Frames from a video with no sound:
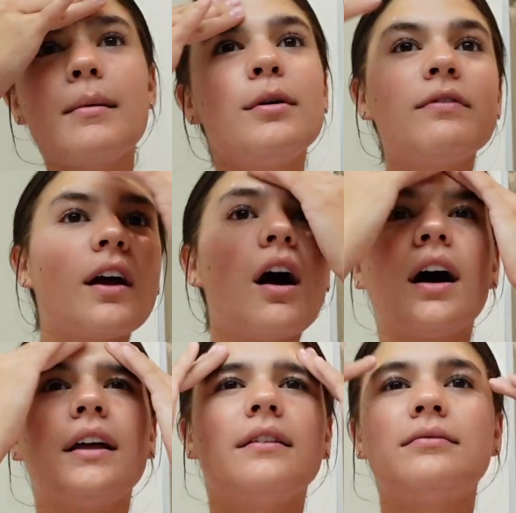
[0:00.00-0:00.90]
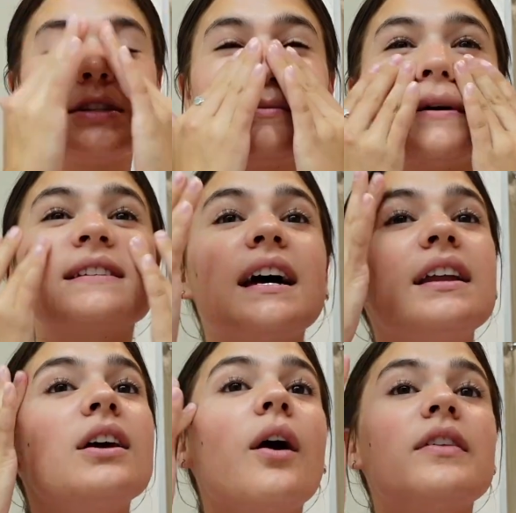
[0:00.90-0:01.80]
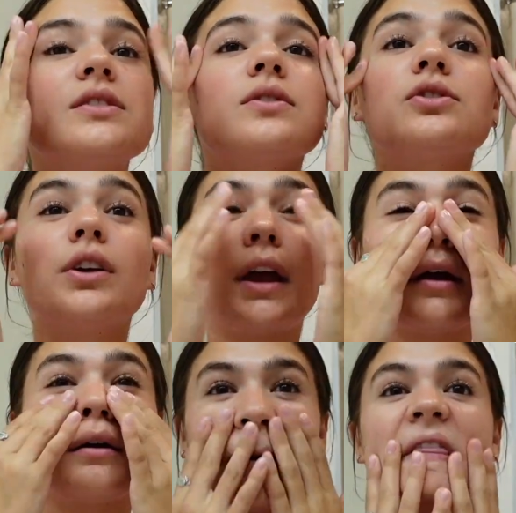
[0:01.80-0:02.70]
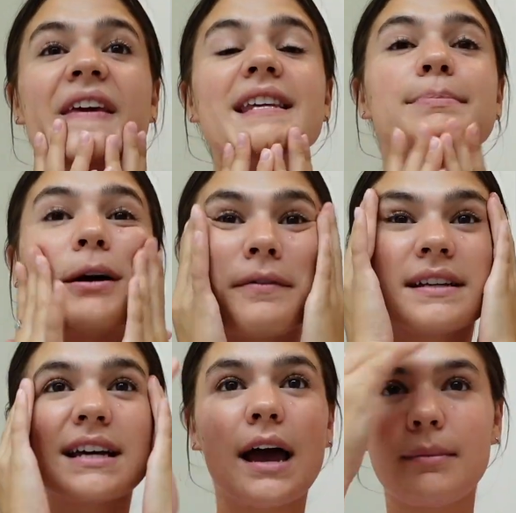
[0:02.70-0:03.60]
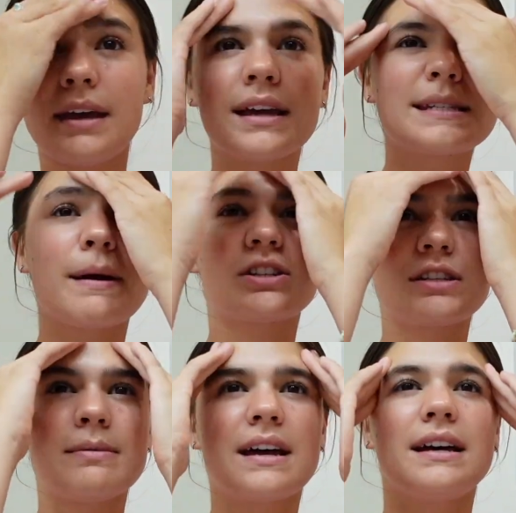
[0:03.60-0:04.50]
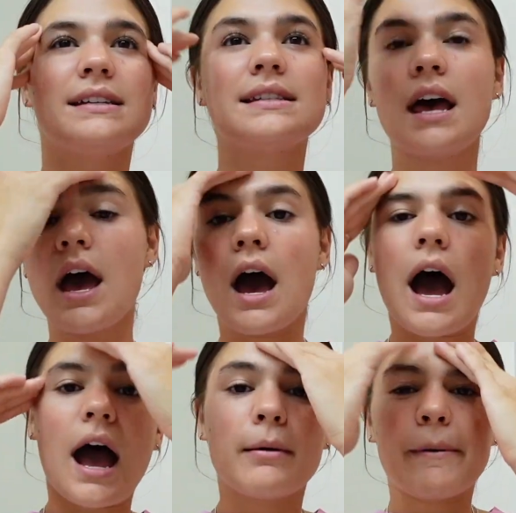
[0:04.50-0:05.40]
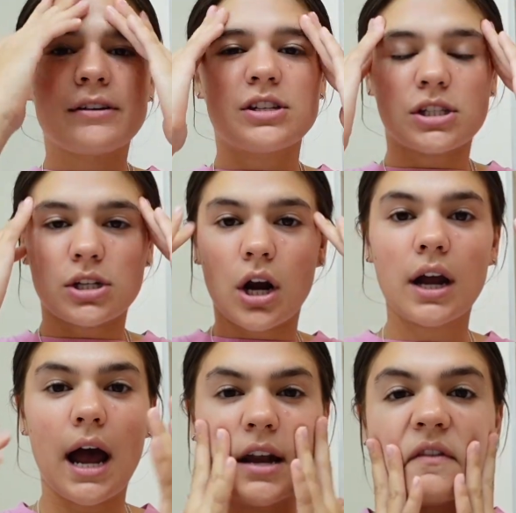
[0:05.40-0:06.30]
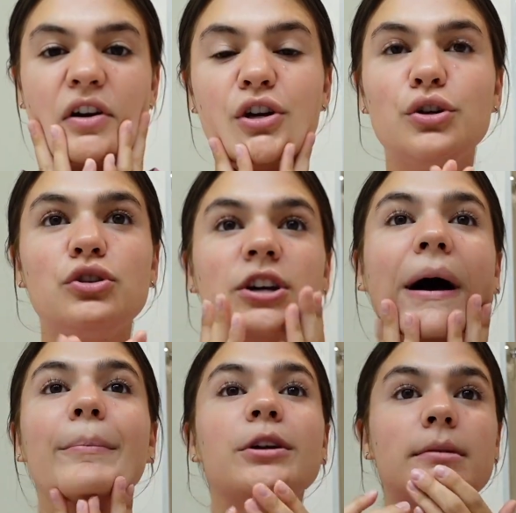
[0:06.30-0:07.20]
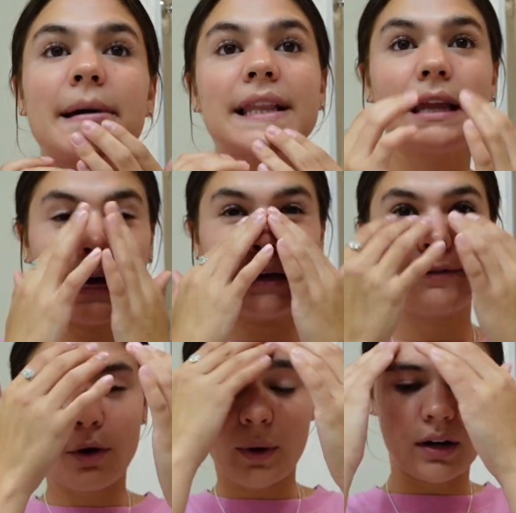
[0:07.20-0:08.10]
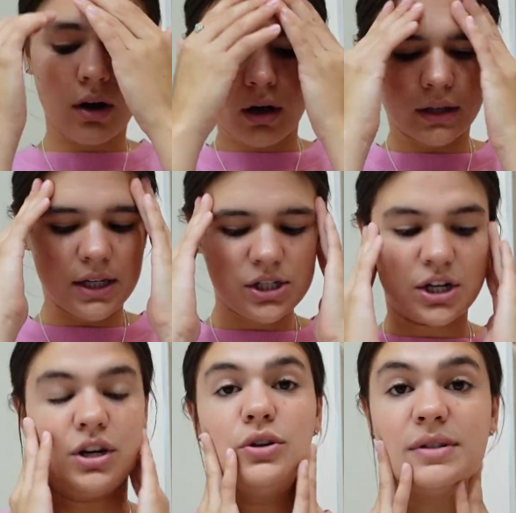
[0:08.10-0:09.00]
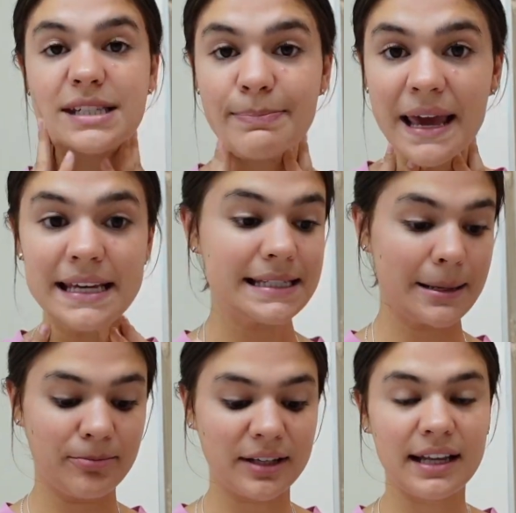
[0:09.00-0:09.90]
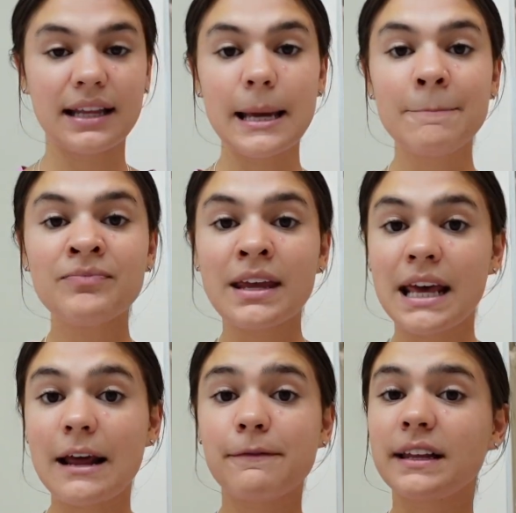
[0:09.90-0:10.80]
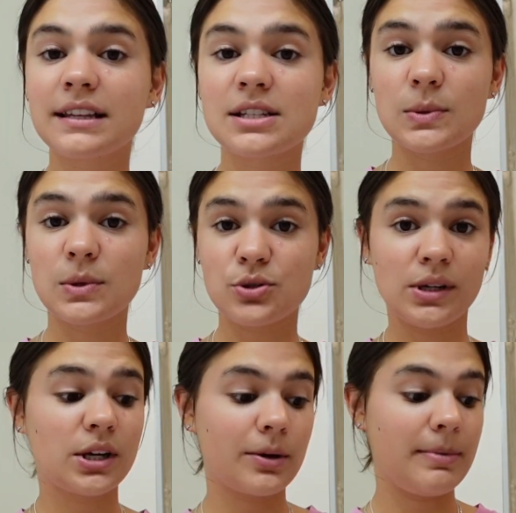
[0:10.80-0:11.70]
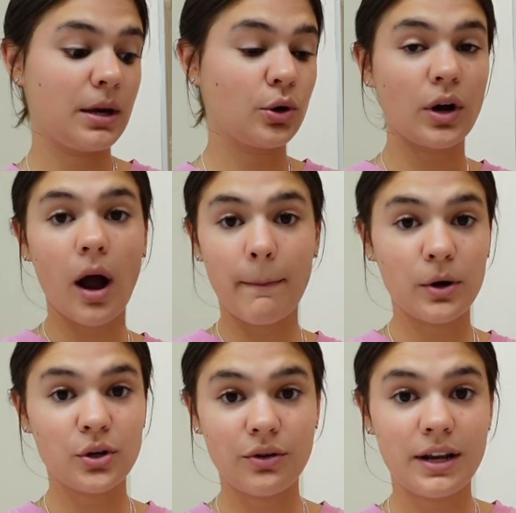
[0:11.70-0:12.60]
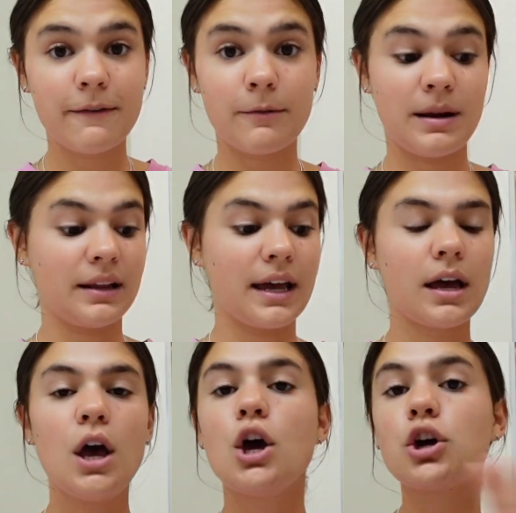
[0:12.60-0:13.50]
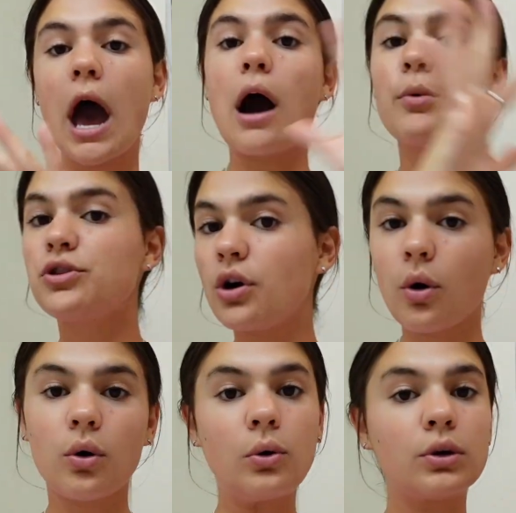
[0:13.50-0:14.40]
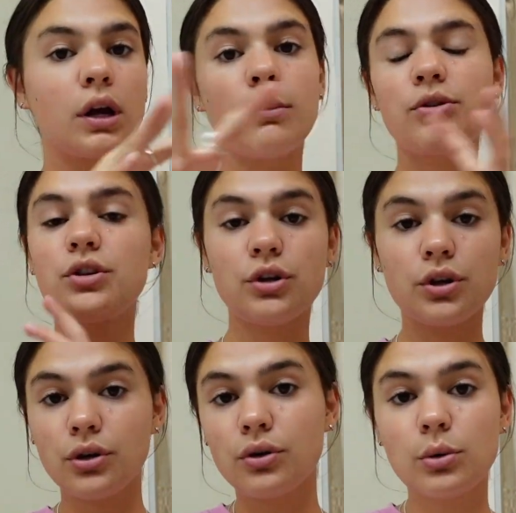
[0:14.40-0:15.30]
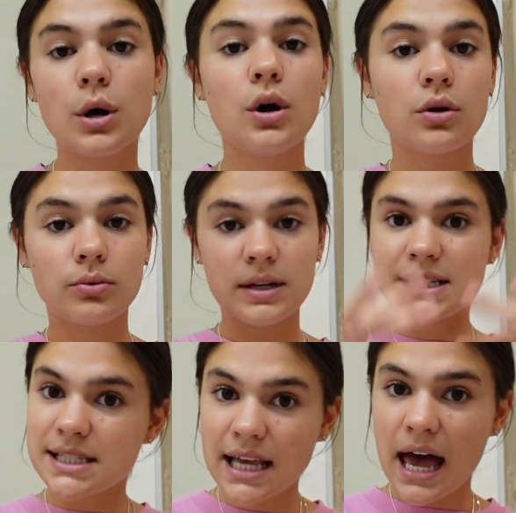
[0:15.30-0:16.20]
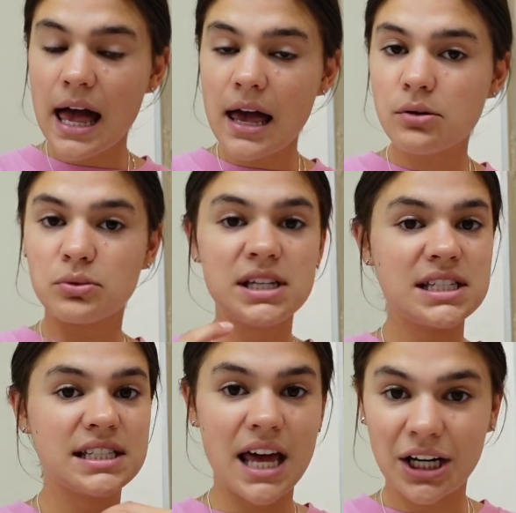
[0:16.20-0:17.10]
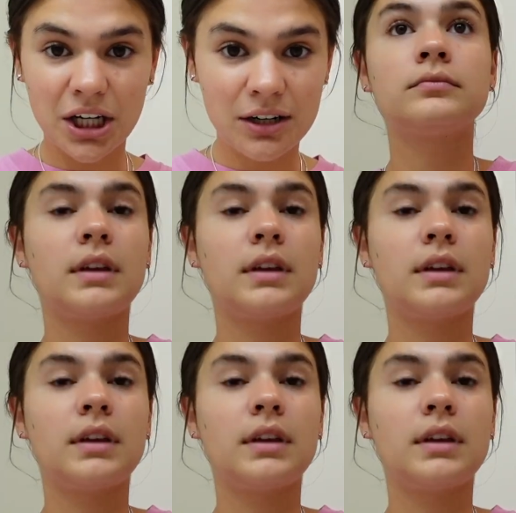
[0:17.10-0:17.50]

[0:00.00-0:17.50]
Moving on, super excited to go on this retreat. I think it's perfect timing, especially because I'm about to start kind of a new chapter in my life, going to college in a new space completely. And I feel like retreat could be a great opportunity for me to like out with the old and with the new, reset, recenter.